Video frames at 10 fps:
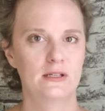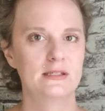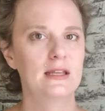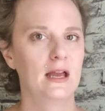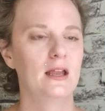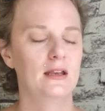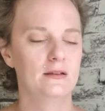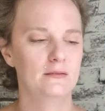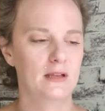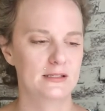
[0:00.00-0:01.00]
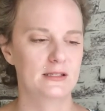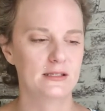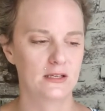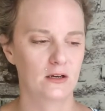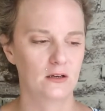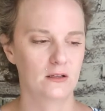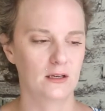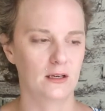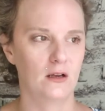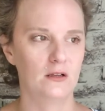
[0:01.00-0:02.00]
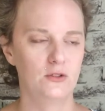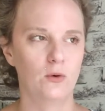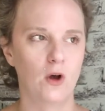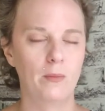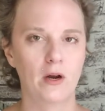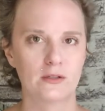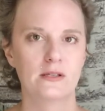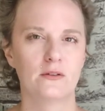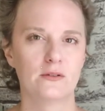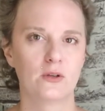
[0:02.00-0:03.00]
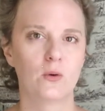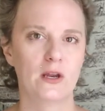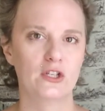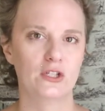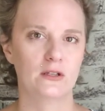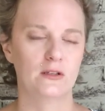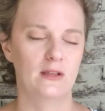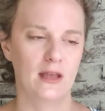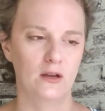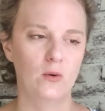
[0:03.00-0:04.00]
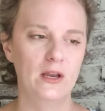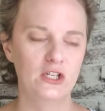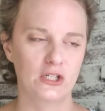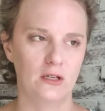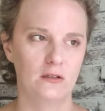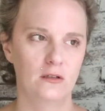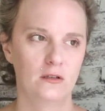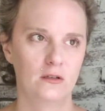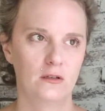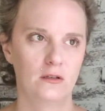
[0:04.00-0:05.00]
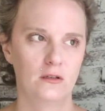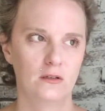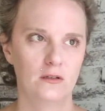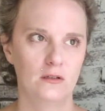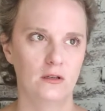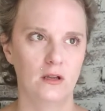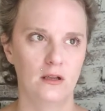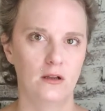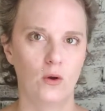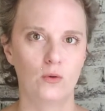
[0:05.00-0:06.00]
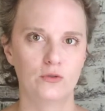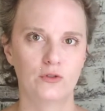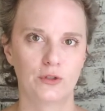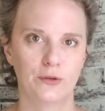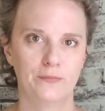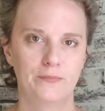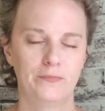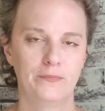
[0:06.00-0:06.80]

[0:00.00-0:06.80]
Does that necessarily, do all parts of those equation, that equation hold true?